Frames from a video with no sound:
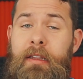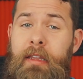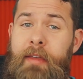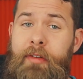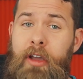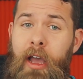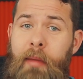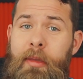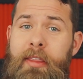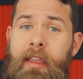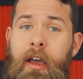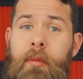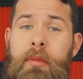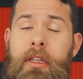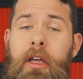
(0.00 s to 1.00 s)
Leave a comment
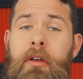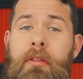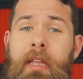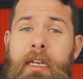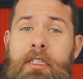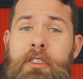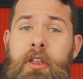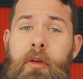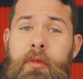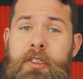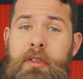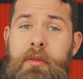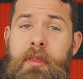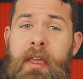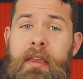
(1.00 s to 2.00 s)
down below, let us know
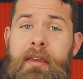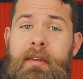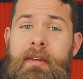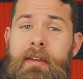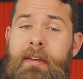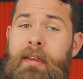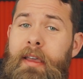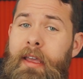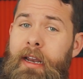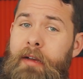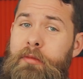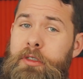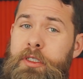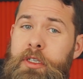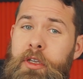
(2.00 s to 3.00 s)
what you think, and I
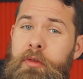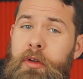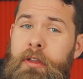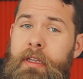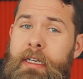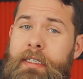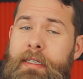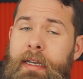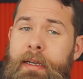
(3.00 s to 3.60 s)
will see you all next